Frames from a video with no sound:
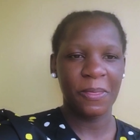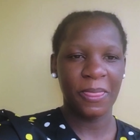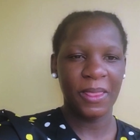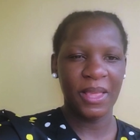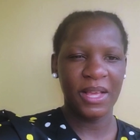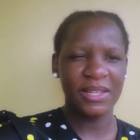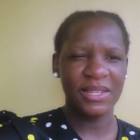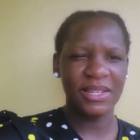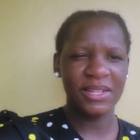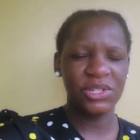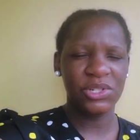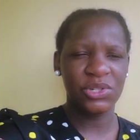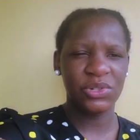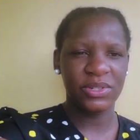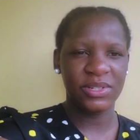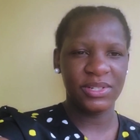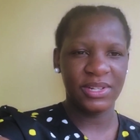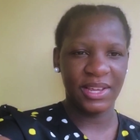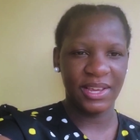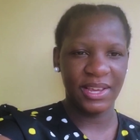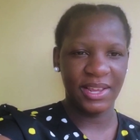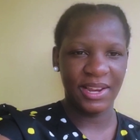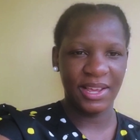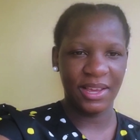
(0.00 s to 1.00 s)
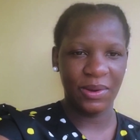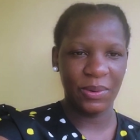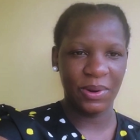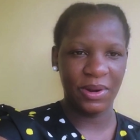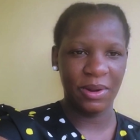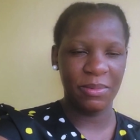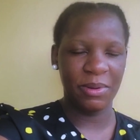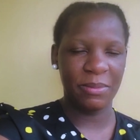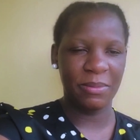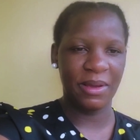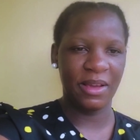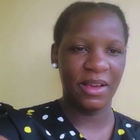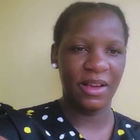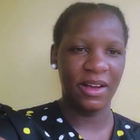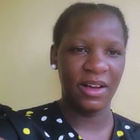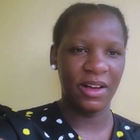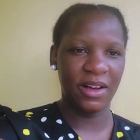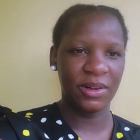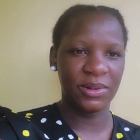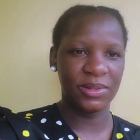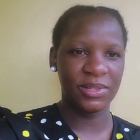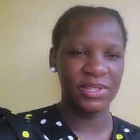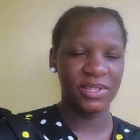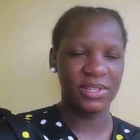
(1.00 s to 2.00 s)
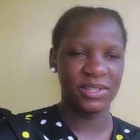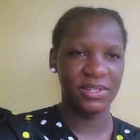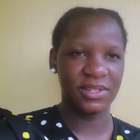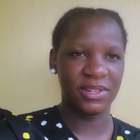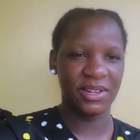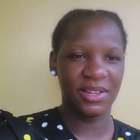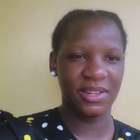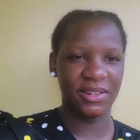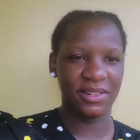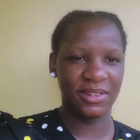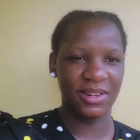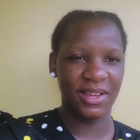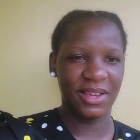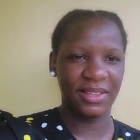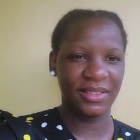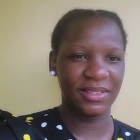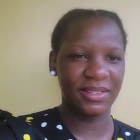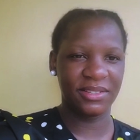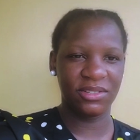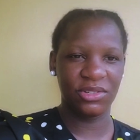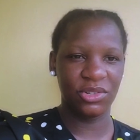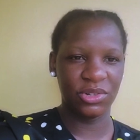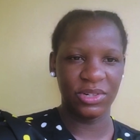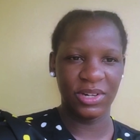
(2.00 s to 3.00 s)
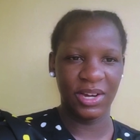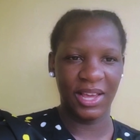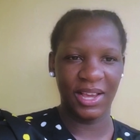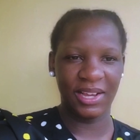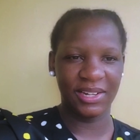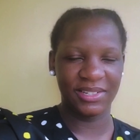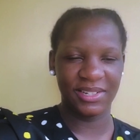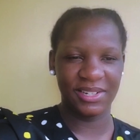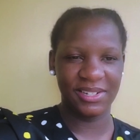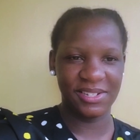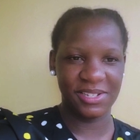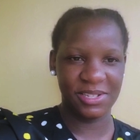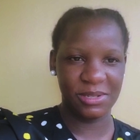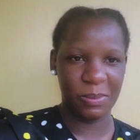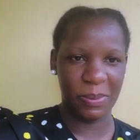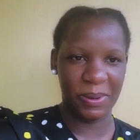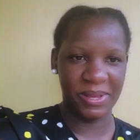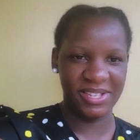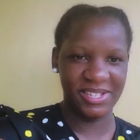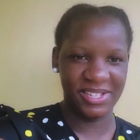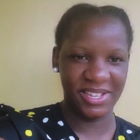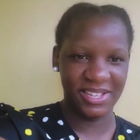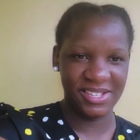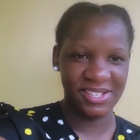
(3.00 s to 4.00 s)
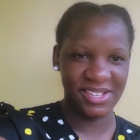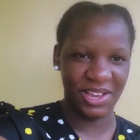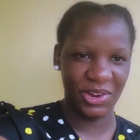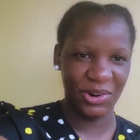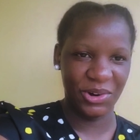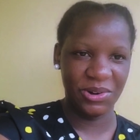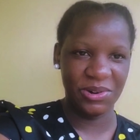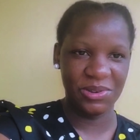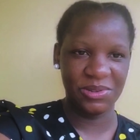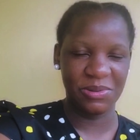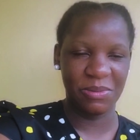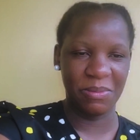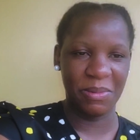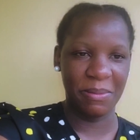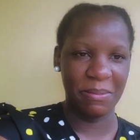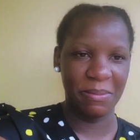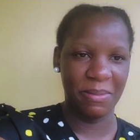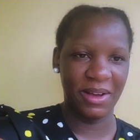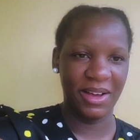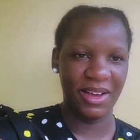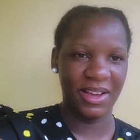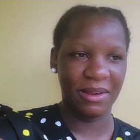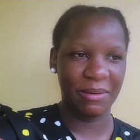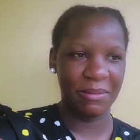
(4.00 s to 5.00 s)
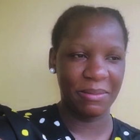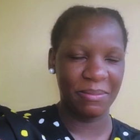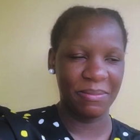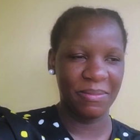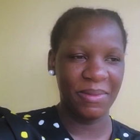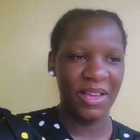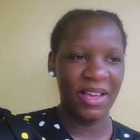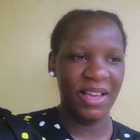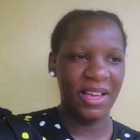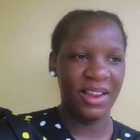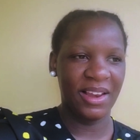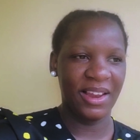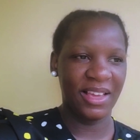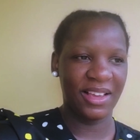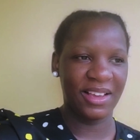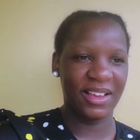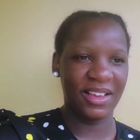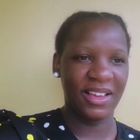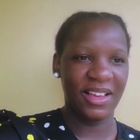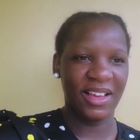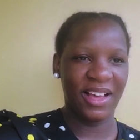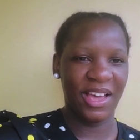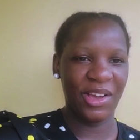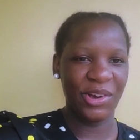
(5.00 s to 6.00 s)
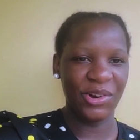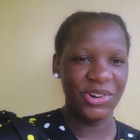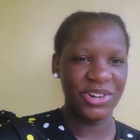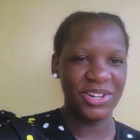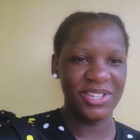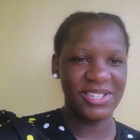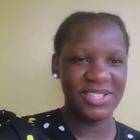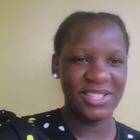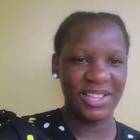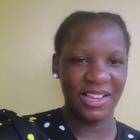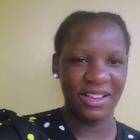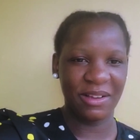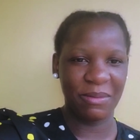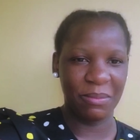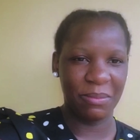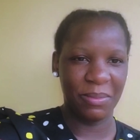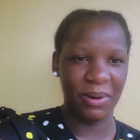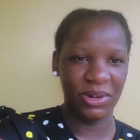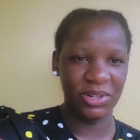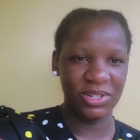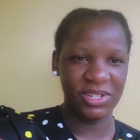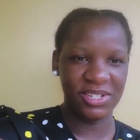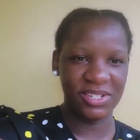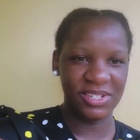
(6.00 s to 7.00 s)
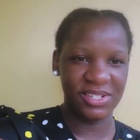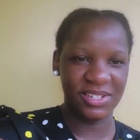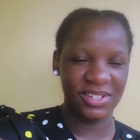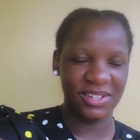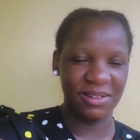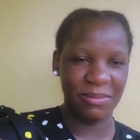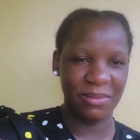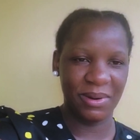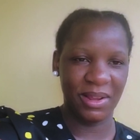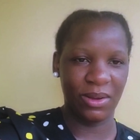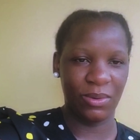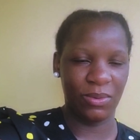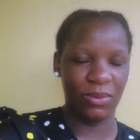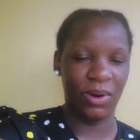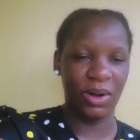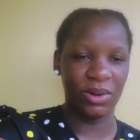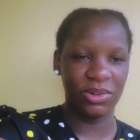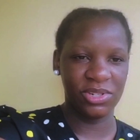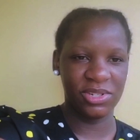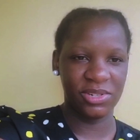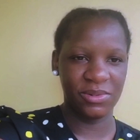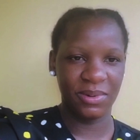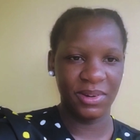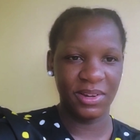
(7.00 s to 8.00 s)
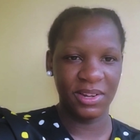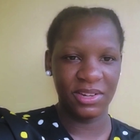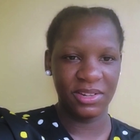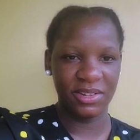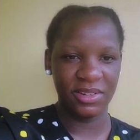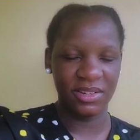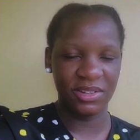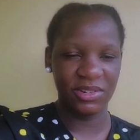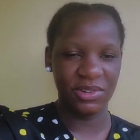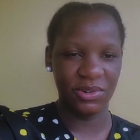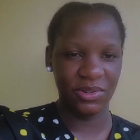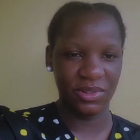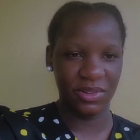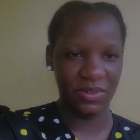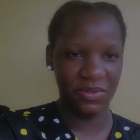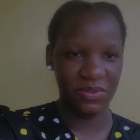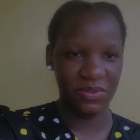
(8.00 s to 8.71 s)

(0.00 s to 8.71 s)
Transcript: and then today, like when I'm in my house and, and I don't like dirty spaces, I always remember how, Like I always think about it and like, wow, she really did know the